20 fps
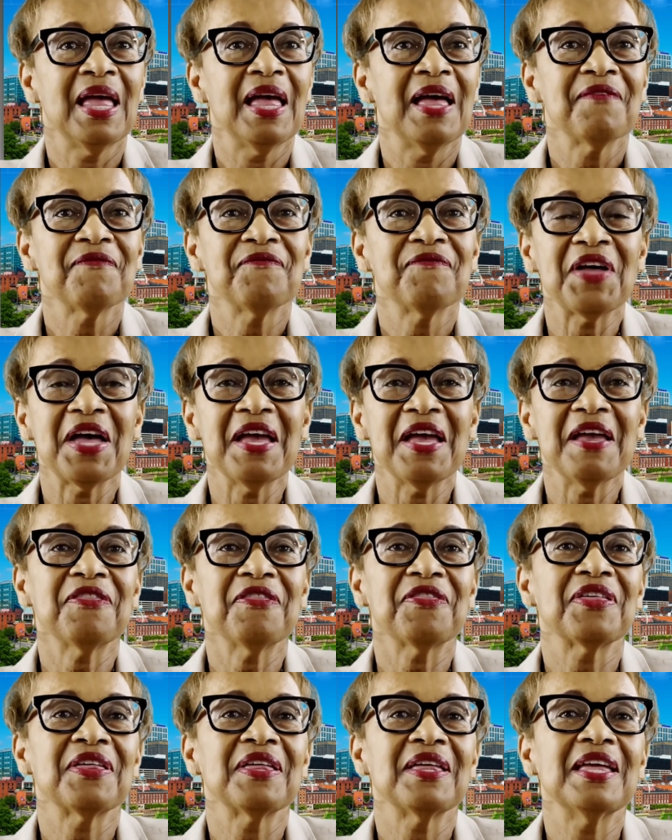
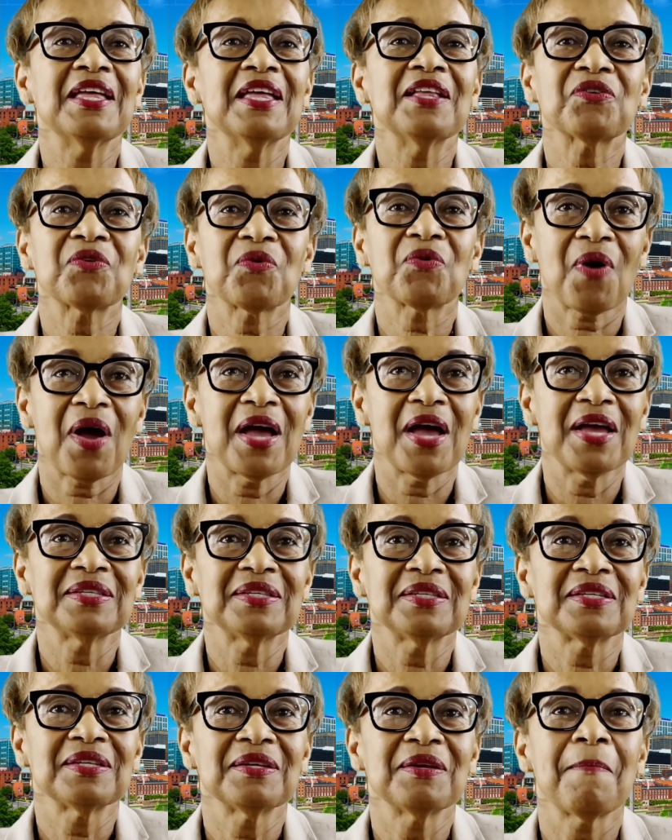Faith in
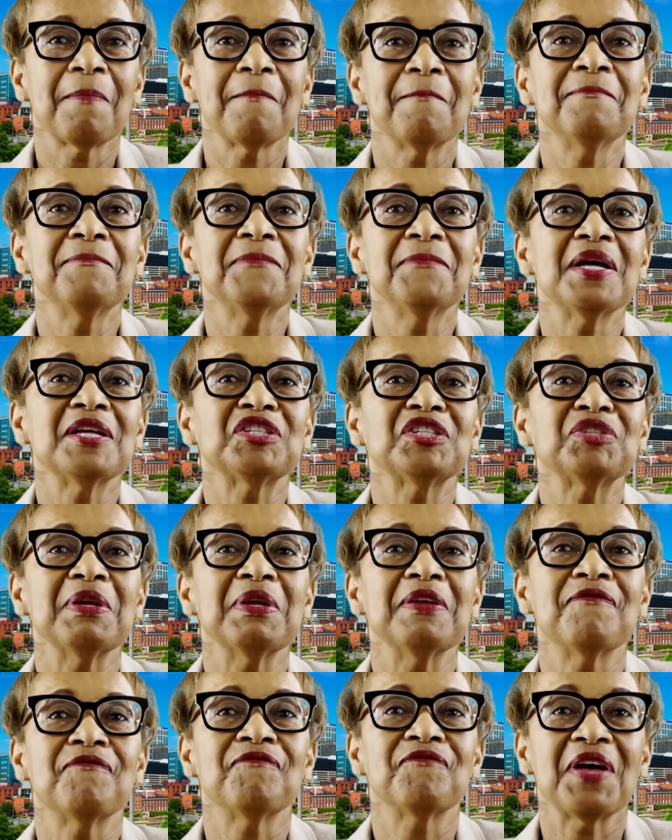Christ must
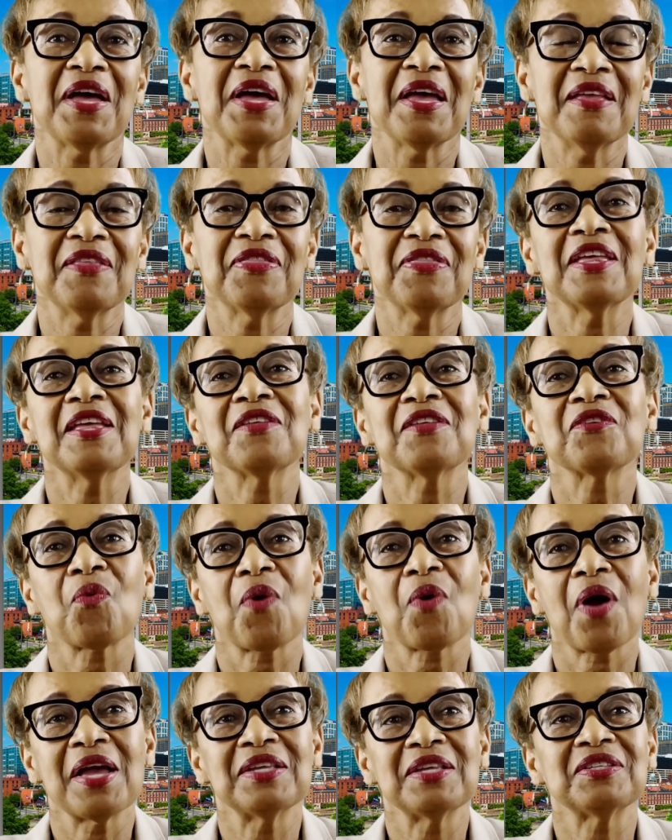be faith in
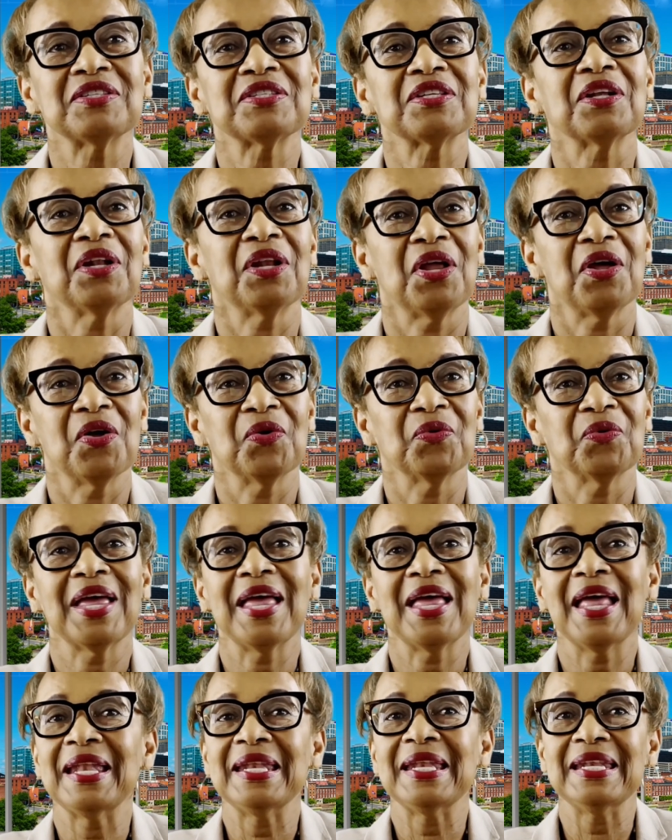Christ alone
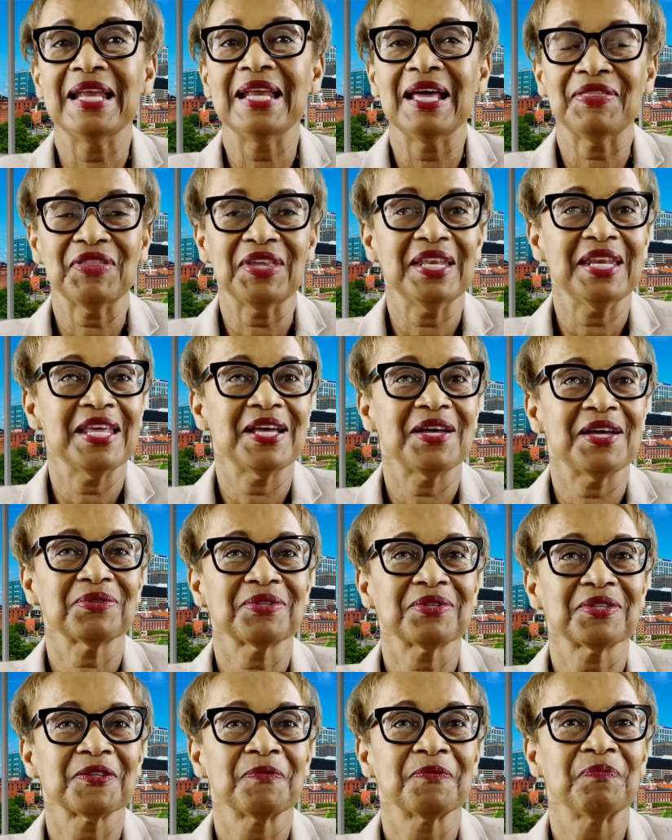and nothing
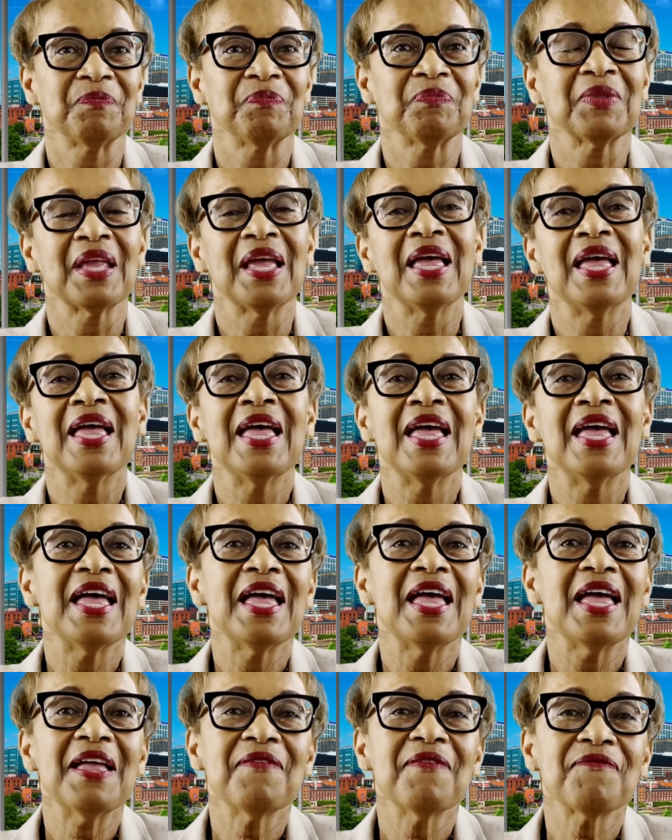else.
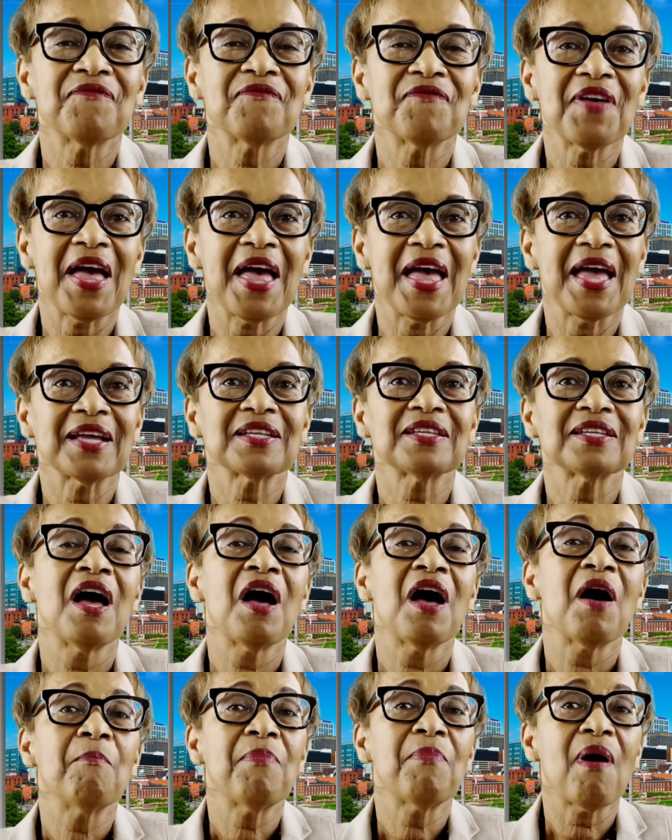In fact,
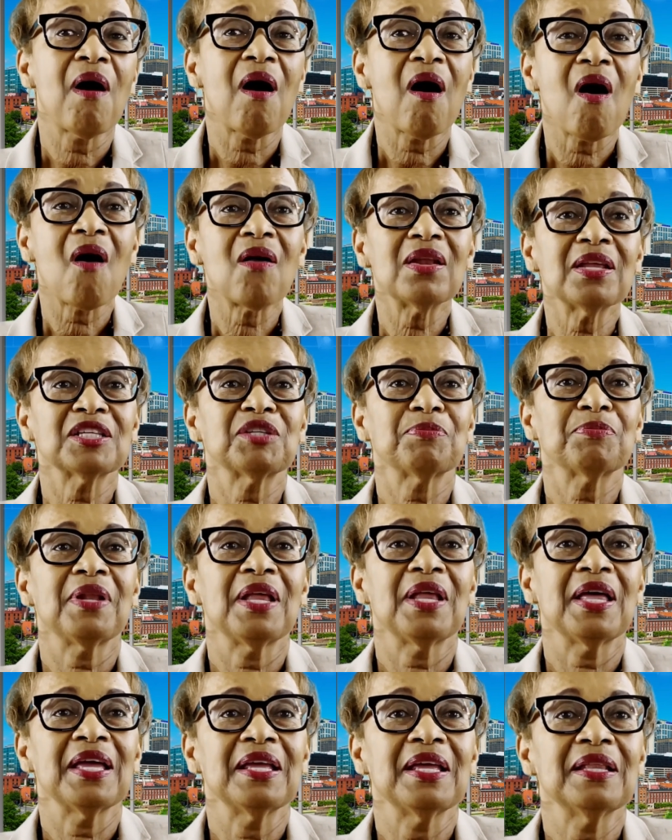Paul
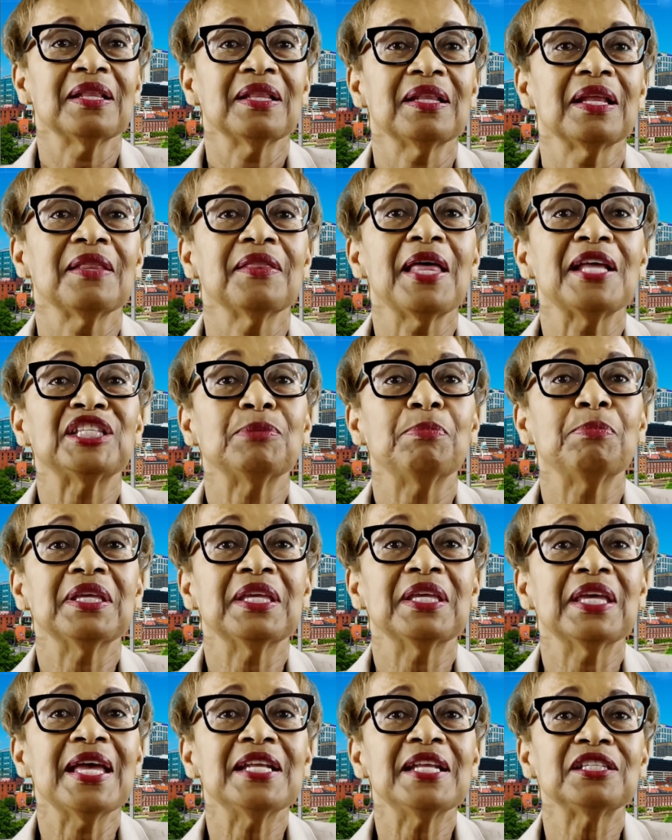explained that to
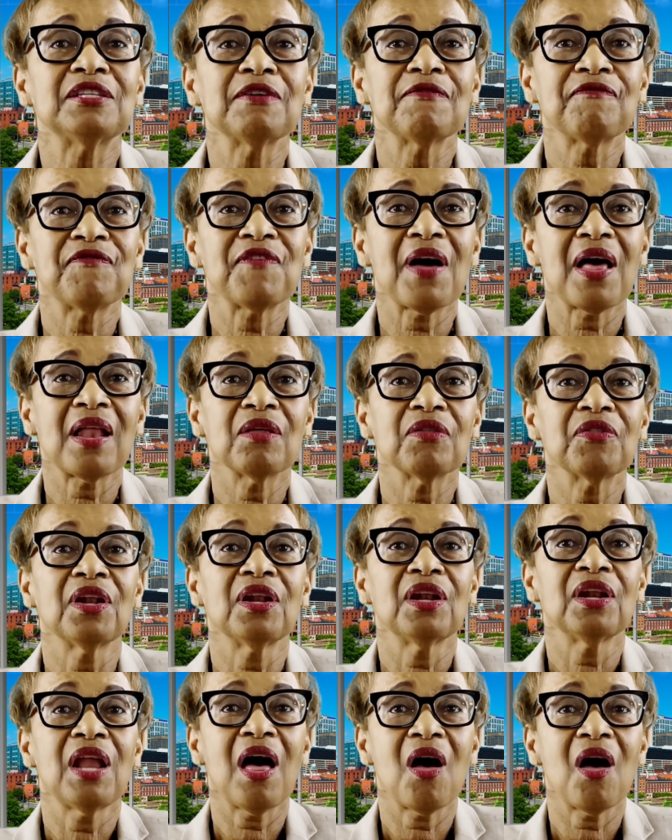begin to follow the
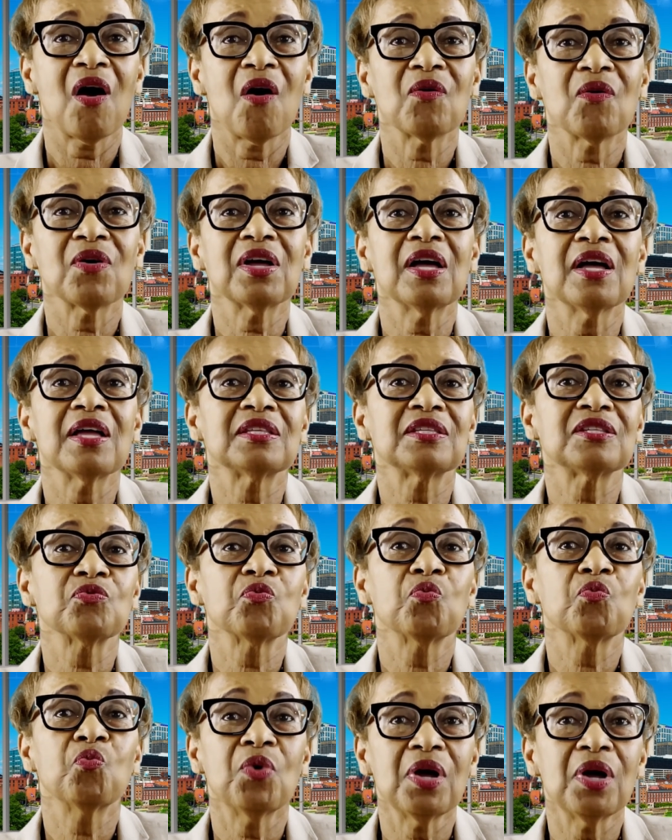law cuts
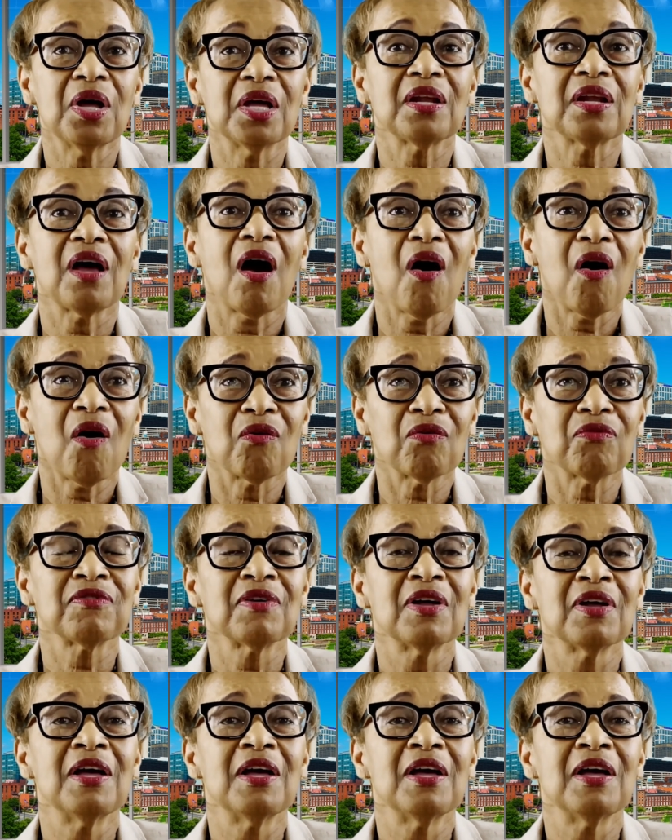one off